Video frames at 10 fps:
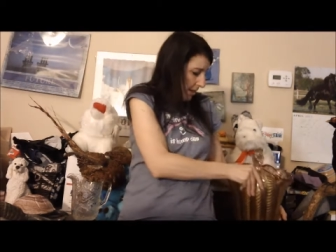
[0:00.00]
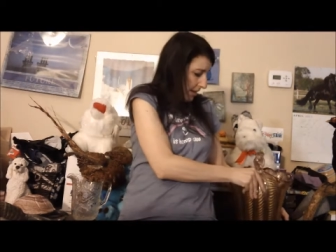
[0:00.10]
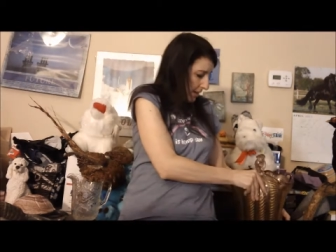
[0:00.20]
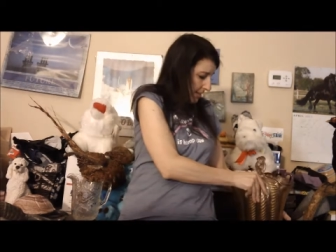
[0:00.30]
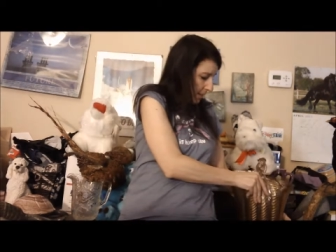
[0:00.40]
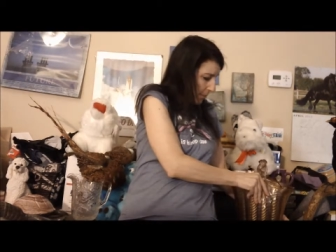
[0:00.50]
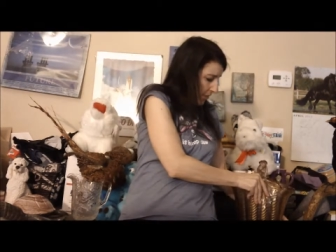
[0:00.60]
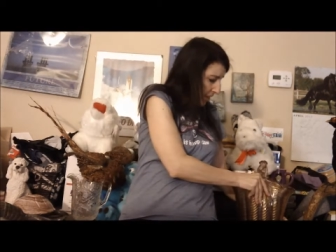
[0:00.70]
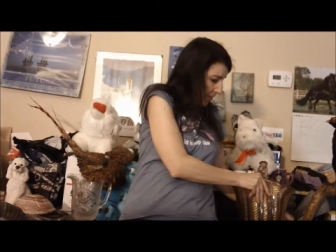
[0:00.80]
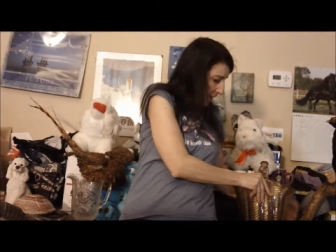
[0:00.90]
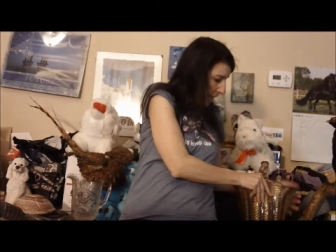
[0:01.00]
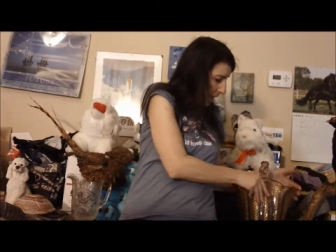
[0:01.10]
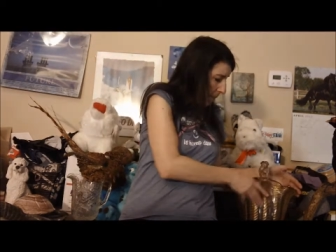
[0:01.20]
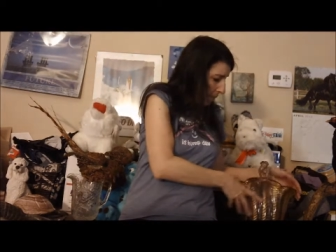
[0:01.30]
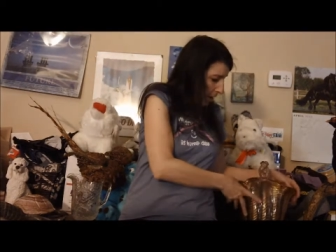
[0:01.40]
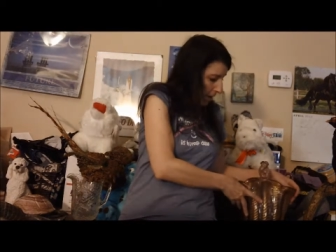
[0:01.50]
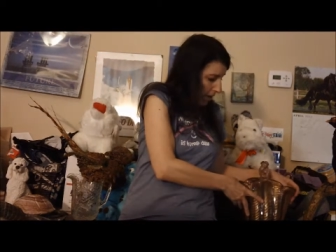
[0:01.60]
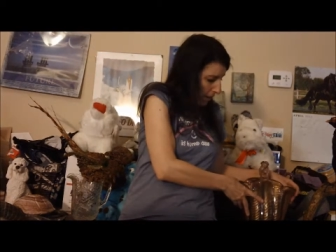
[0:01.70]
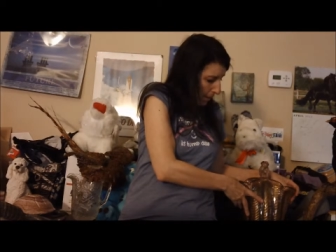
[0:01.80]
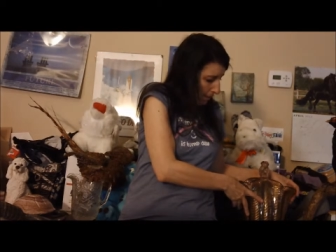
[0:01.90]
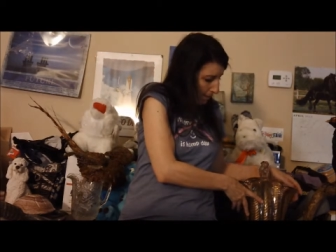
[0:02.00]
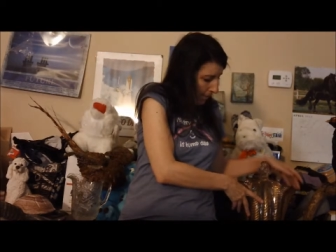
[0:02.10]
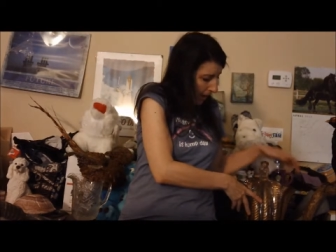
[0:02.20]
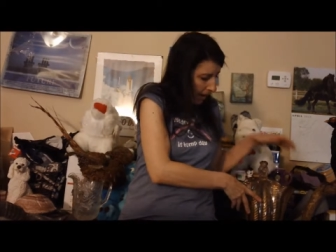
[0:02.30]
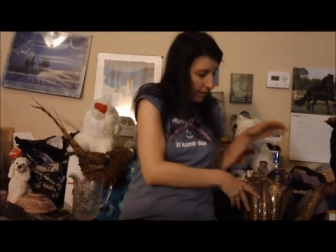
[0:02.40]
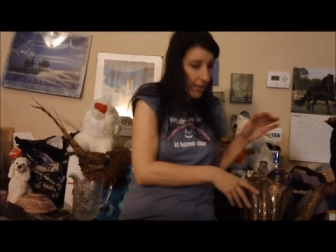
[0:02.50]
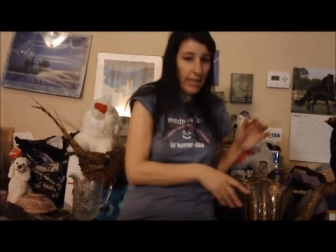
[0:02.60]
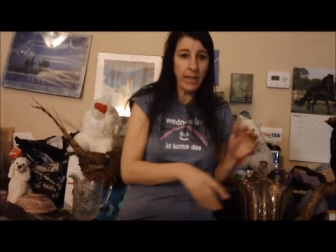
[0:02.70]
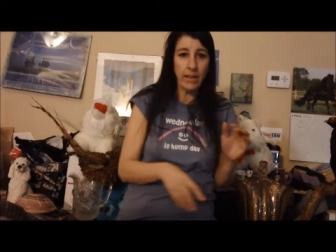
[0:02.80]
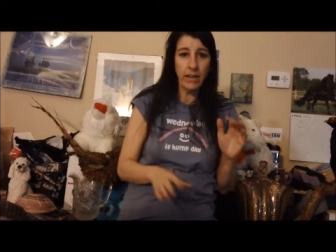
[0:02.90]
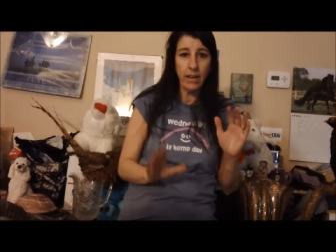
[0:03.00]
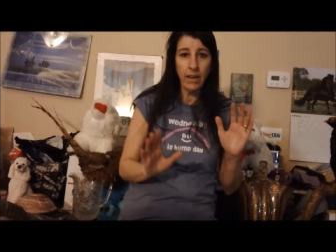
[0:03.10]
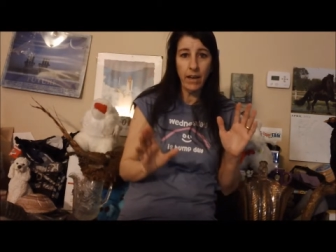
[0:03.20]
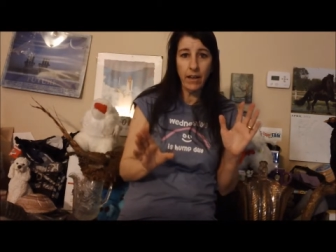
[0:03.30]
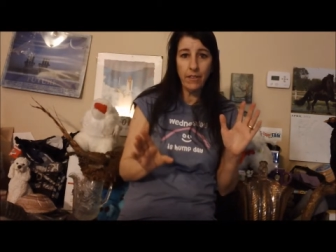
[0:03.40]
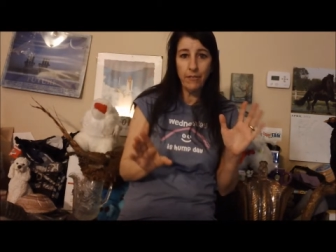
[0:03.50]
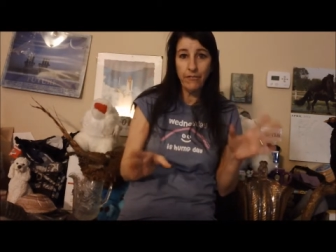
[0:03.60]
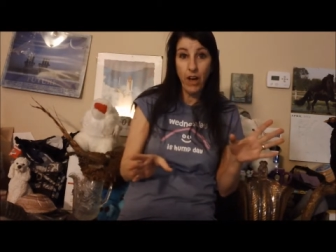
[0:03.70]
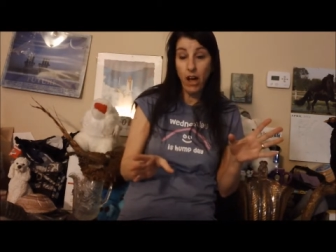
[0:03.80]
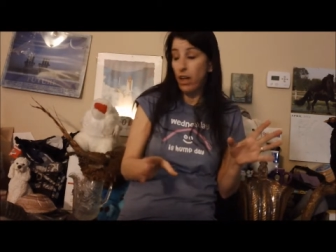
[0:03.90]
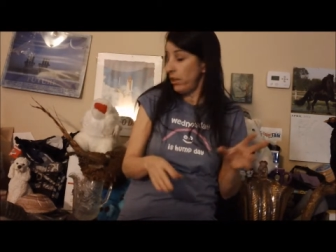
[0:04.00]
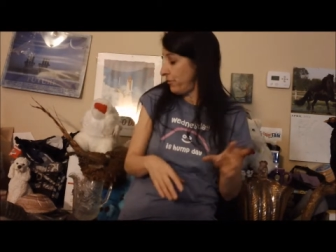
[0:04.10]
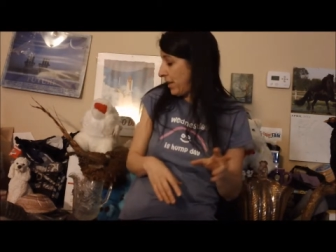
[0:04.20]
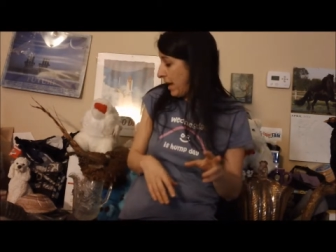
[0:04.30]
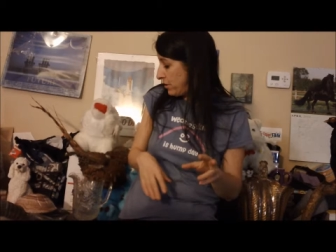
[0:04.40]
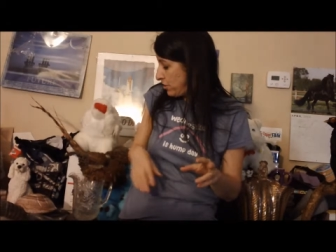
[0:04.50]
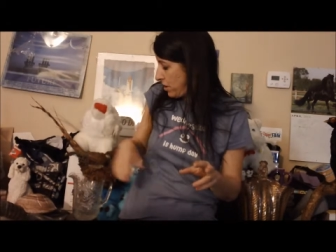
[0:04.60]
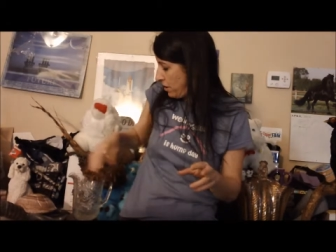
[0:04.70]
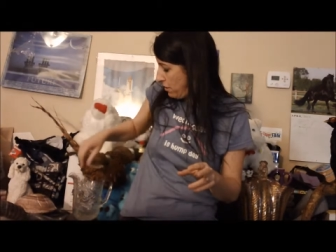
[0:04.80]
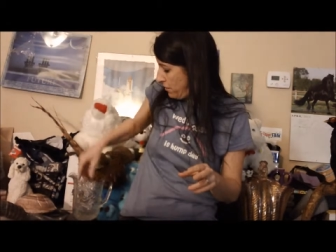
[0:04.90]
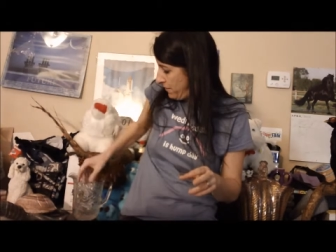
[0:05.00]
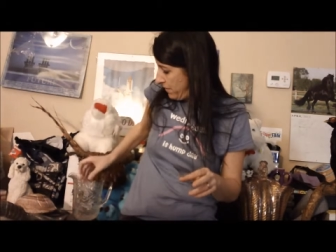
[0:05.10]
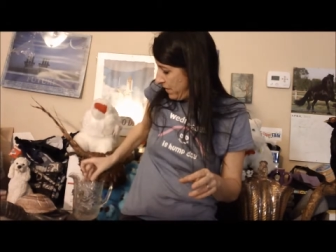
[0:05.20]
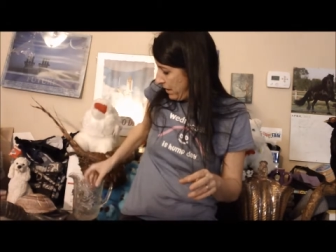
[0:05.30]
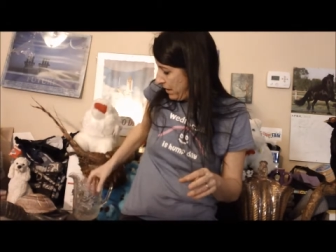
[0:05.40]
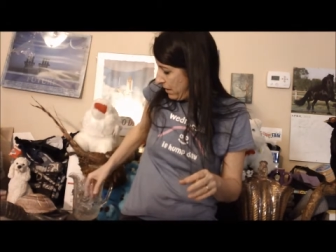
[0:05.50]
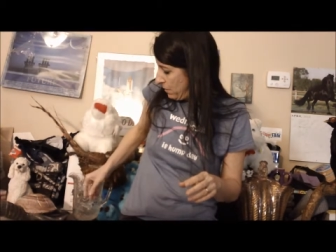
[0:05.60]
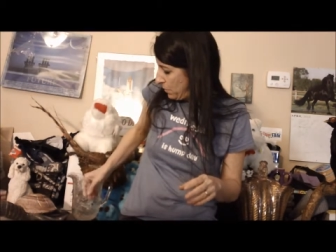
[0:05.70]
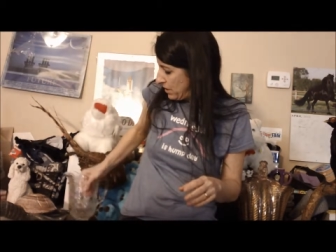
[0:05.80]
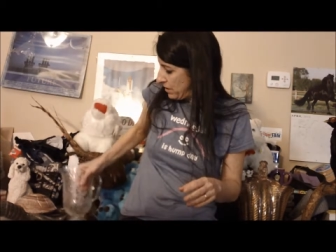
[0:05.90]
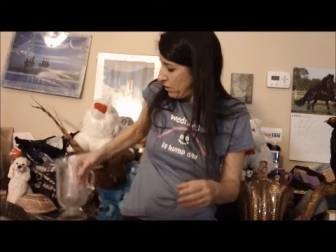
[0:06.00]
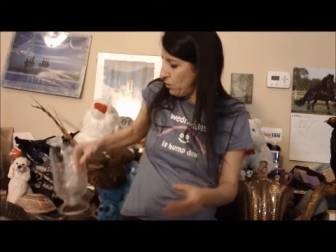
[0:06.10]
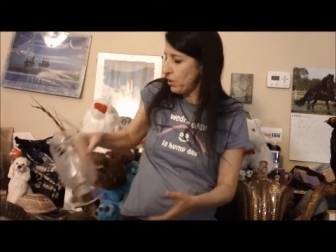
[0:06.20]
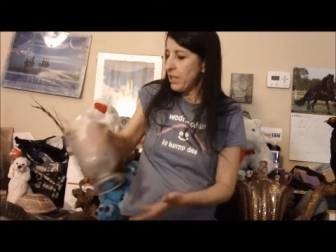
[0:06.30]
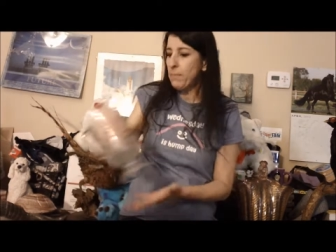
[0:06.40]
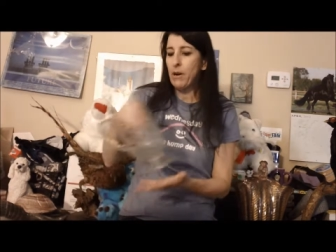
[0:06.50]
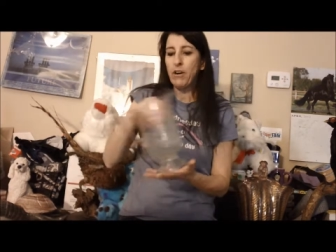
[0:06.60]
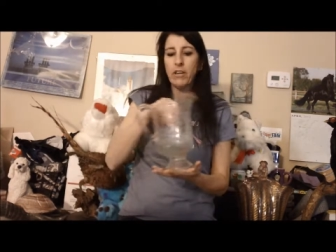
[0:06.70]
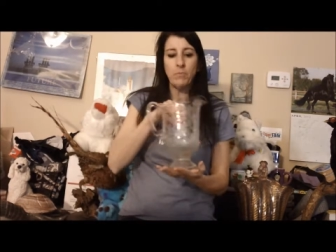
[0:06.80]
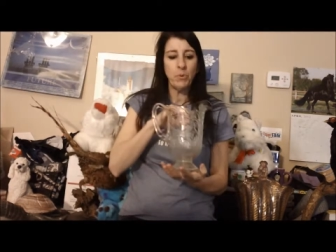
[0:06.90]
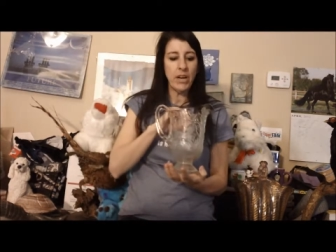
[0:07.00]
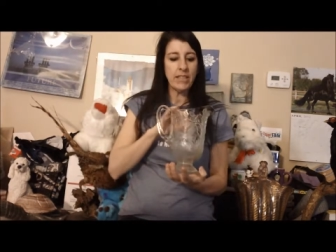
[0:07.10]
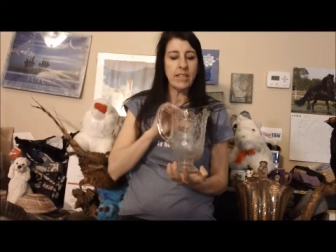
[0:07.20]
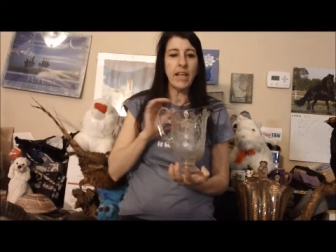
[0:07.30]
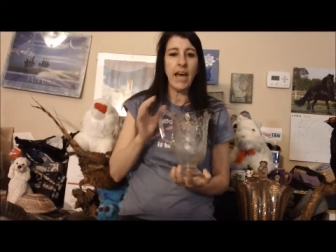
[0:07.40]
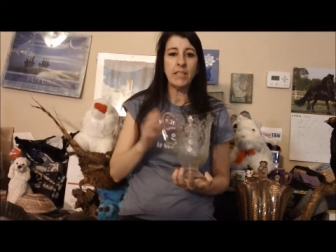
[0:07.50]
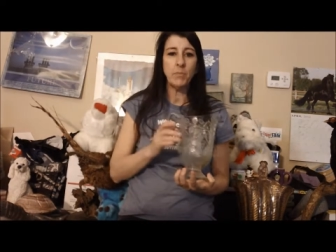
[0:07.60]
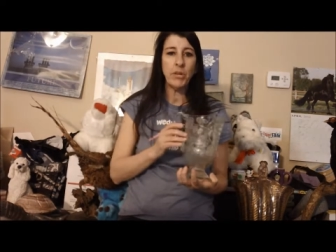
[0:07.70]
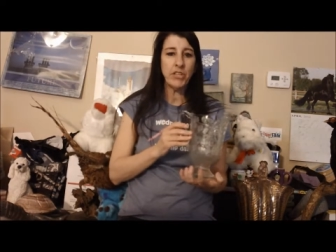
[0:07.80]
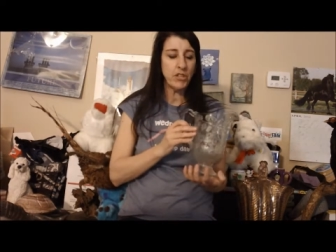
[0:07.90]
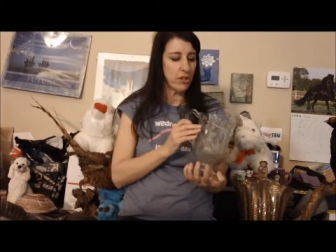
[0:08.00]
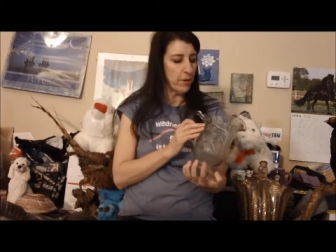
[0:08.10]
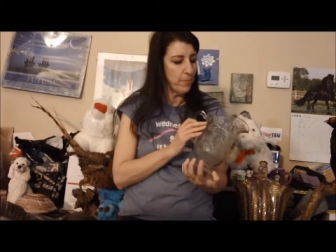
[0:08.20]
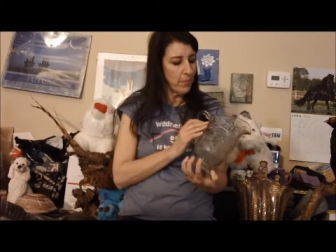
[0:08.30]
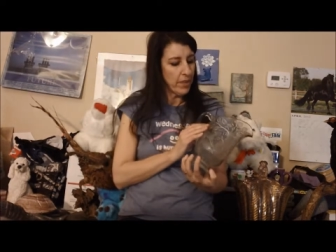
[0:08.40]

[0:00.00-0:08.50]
Now something that I bought back in uh, the fall of last year was this early American press glass pitcher.